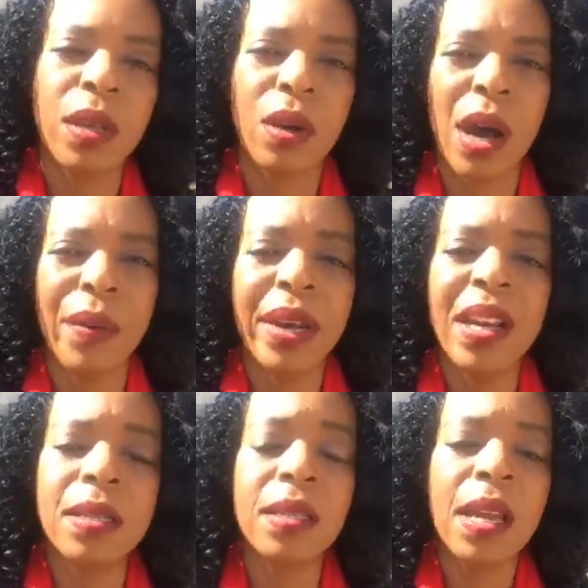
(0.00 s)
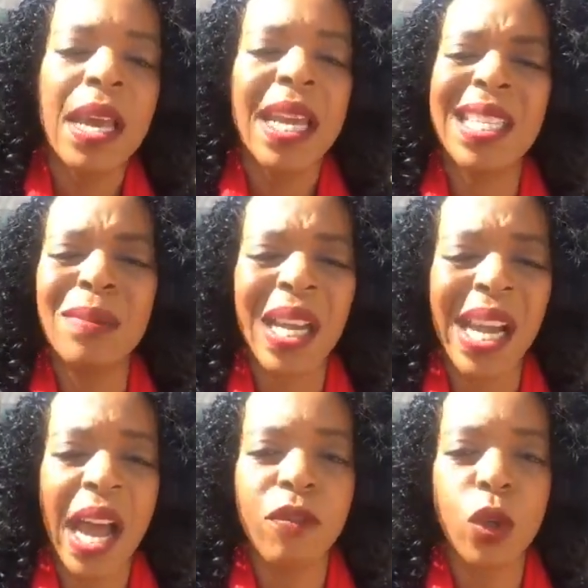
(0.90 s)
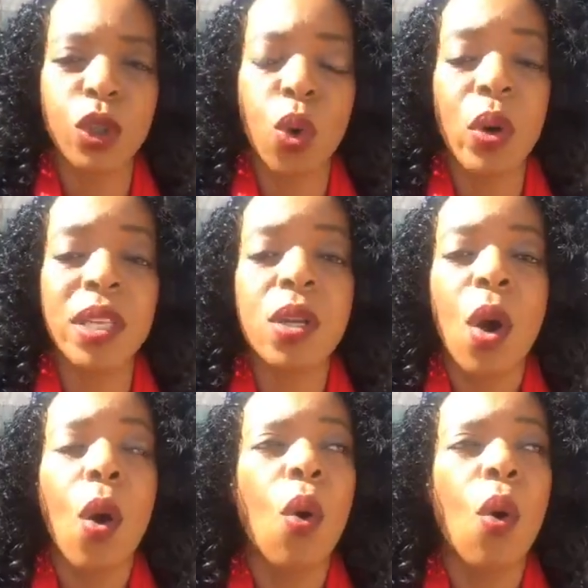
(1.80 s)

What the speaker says: how it is. It seems like I have no choice.